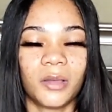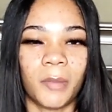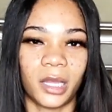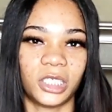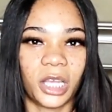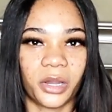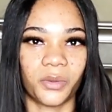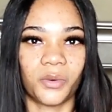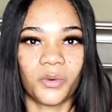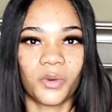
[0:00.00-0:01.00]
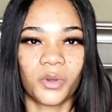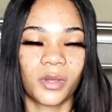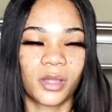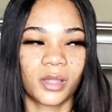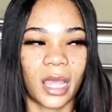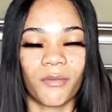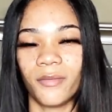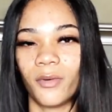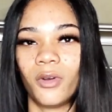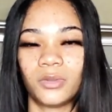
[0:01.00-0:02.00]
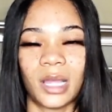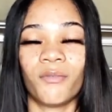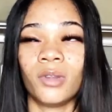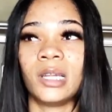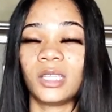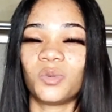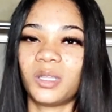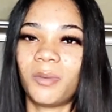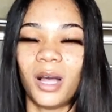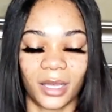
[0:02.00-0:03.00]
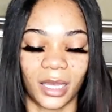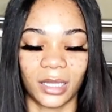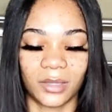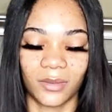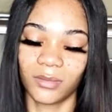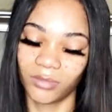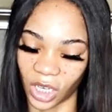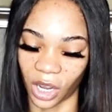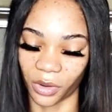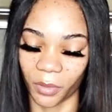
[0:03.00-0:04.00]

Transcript: my channel that relates with the podcast channel.